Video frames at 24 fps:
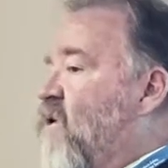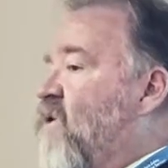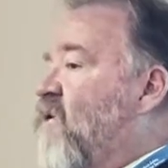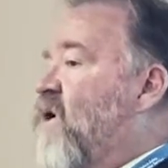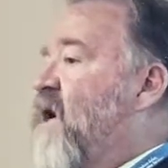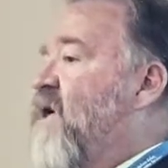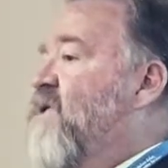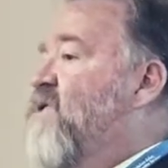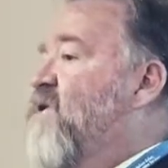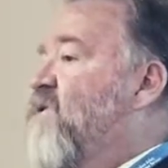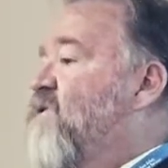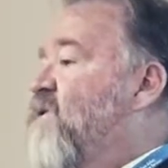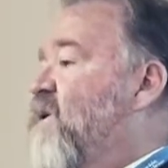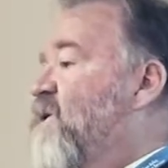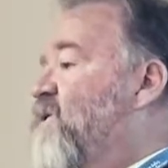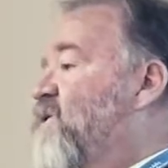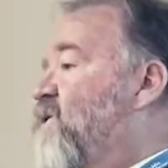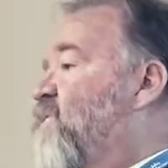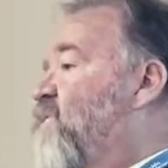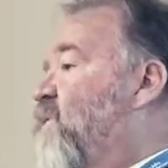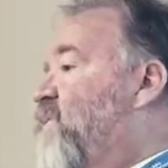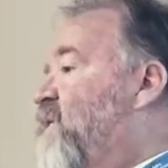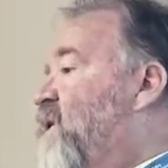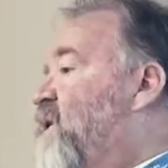all kinds of things
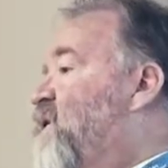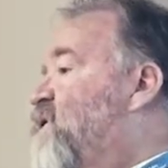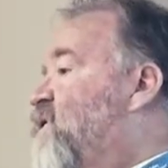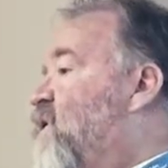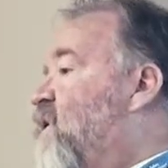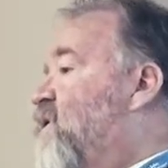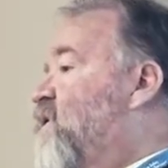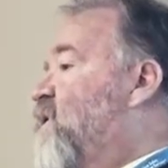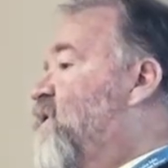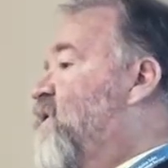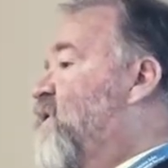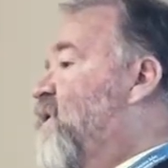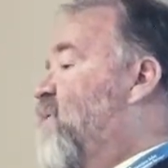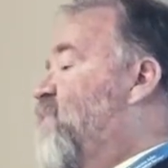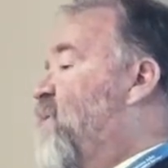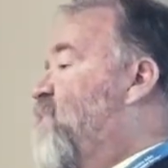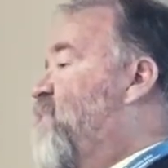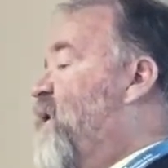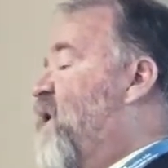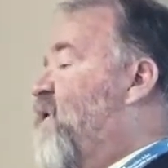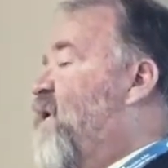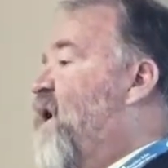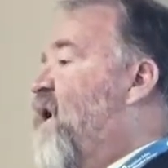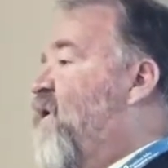that we're really talking to them
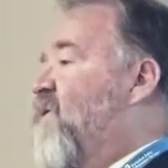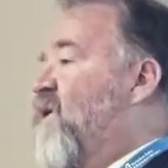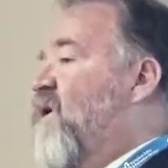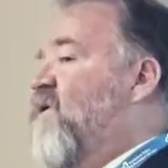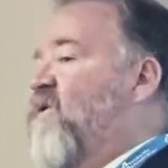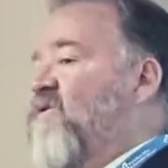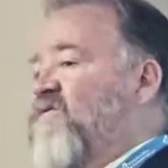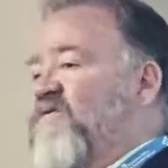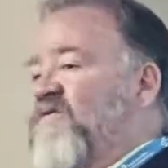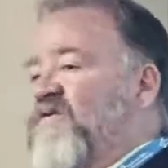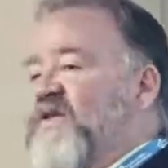about how they could